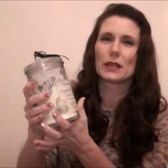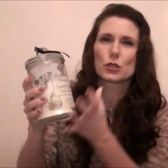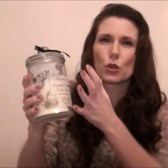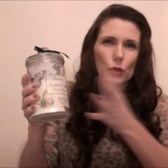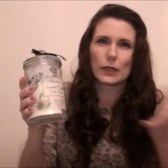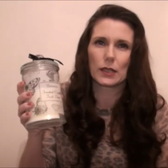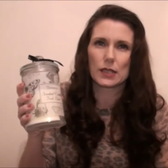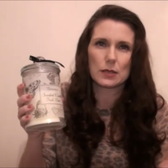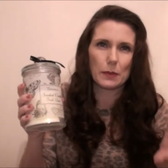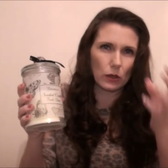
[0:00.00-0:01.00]
It's not going to like
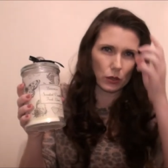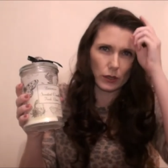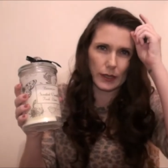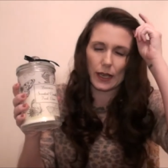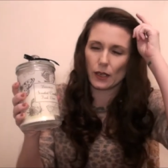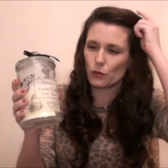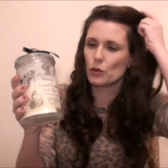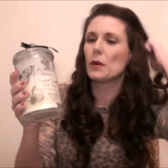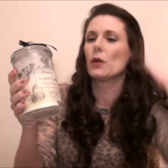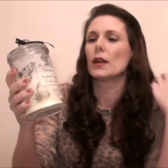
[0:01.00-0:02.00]
smell your entire
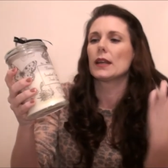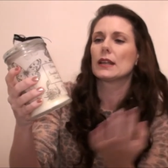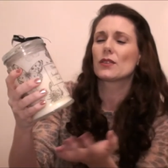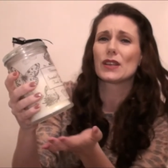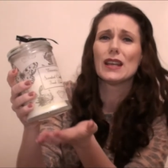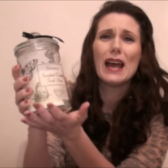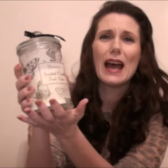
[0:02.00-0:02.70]
room out or anything.